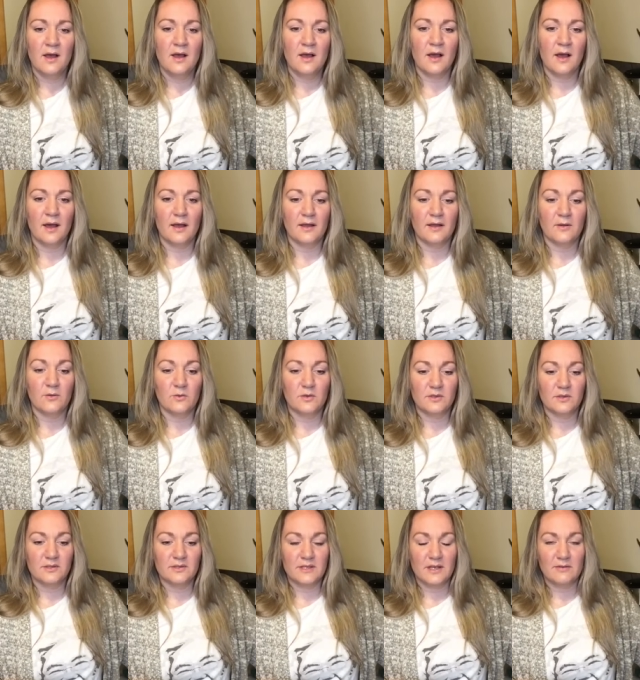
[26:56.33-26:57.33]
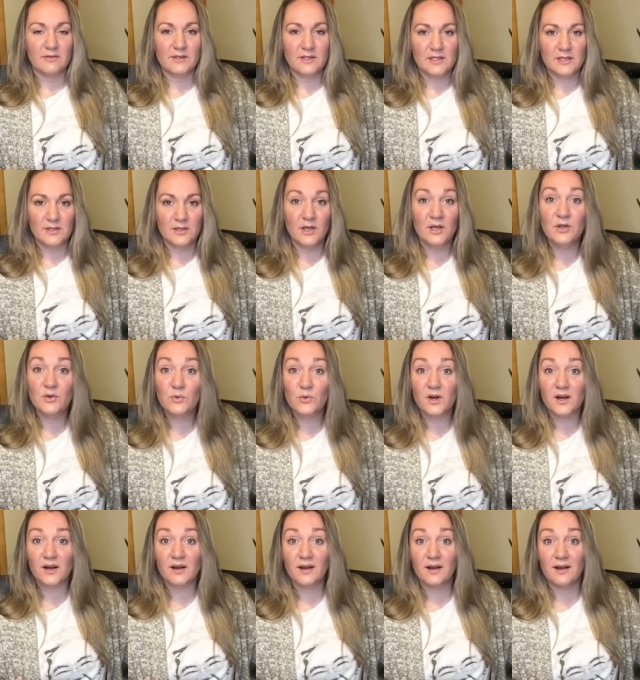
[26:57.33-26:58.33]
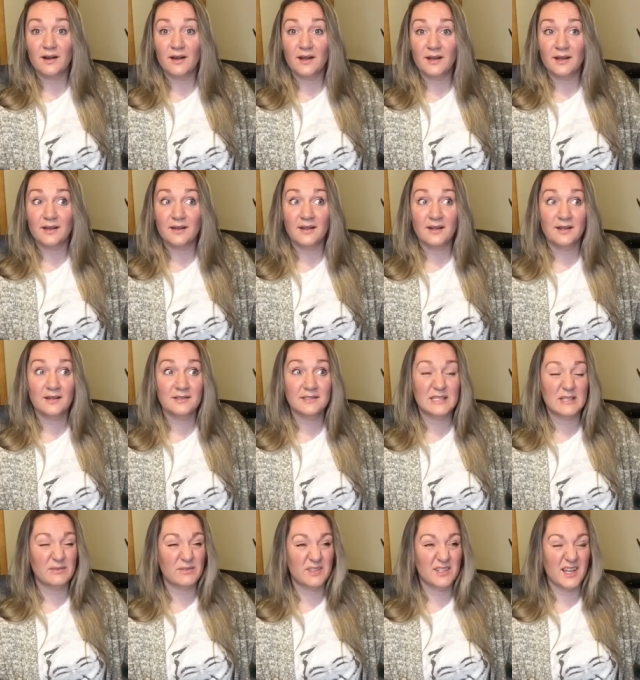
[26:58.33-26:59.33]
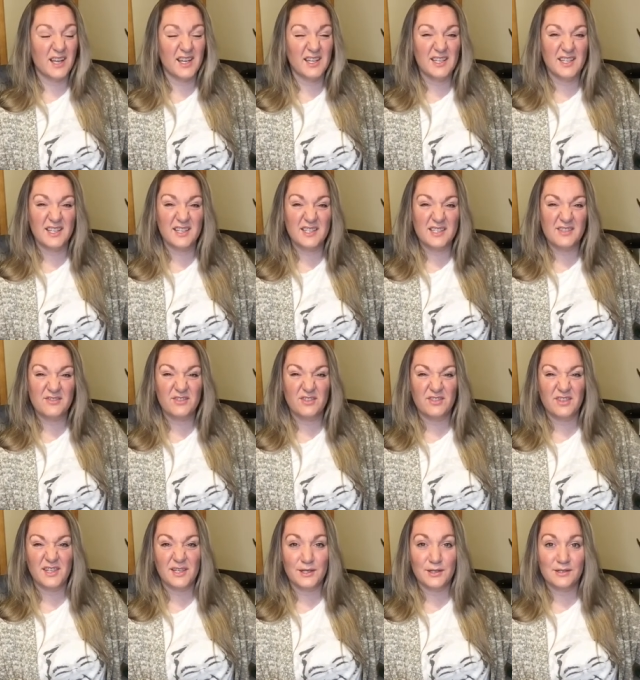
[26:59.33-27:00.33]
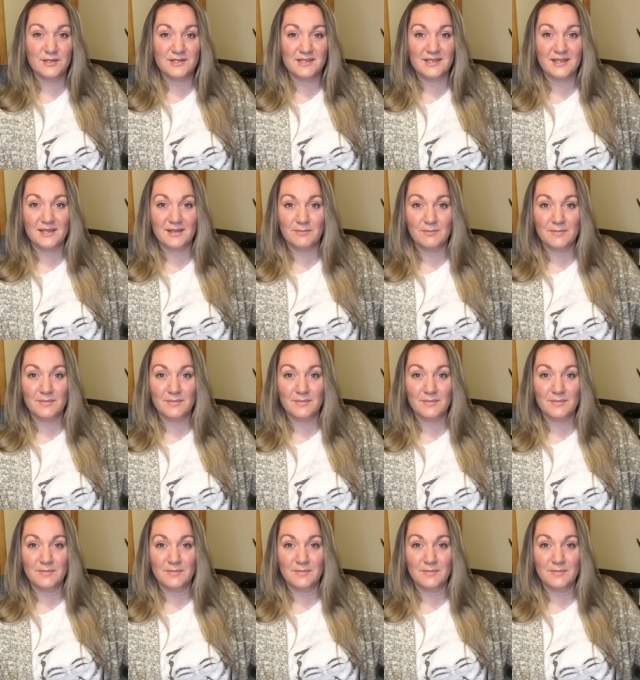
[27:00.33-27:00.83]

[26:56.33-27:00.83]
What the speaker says: I will definitely work on different ideas for videos, like